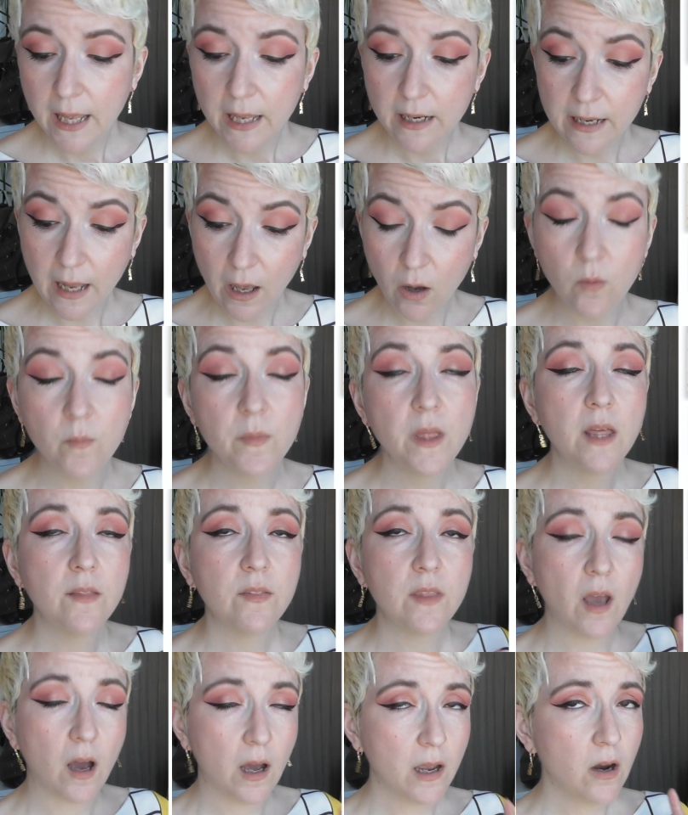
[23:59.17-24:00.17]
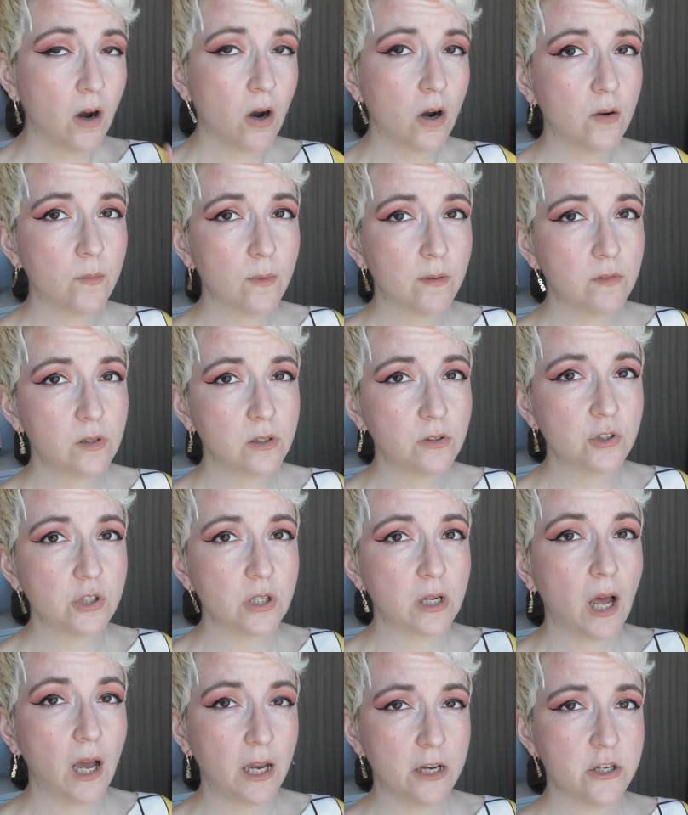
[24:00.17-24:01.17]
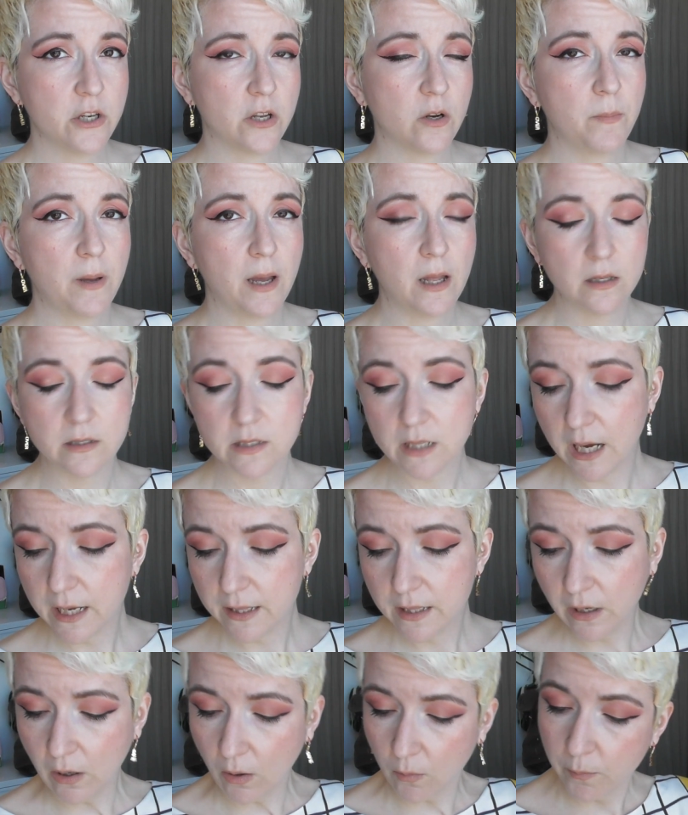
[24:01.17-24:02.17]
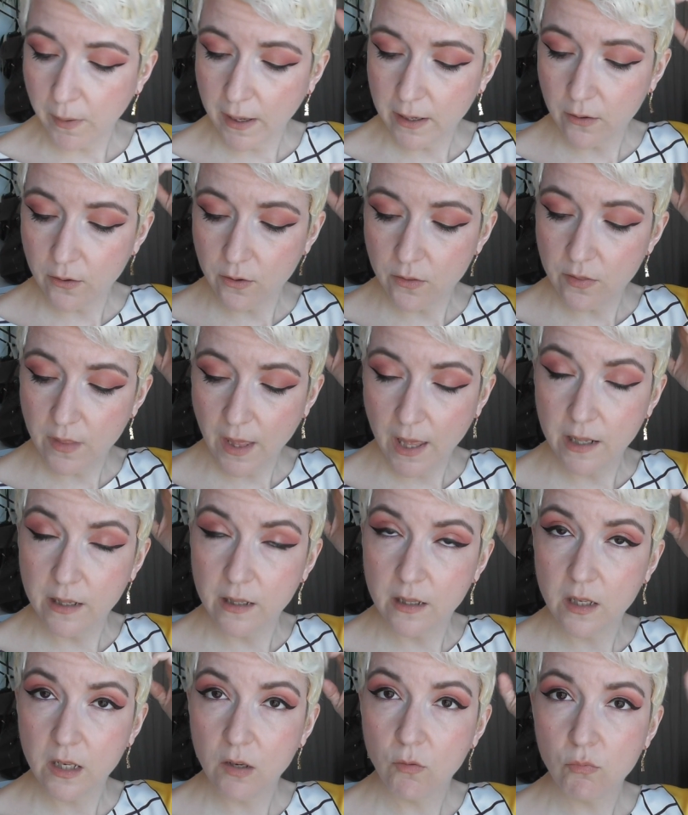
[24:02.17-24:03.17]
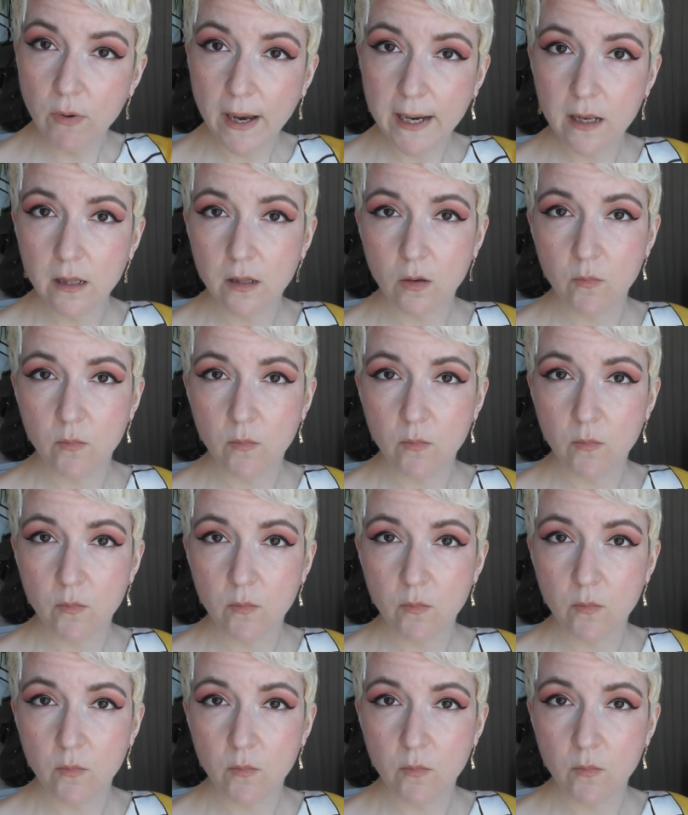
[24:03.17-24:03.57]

Now, the iHeart Revolution eyeshadow palettes I think are better than the regular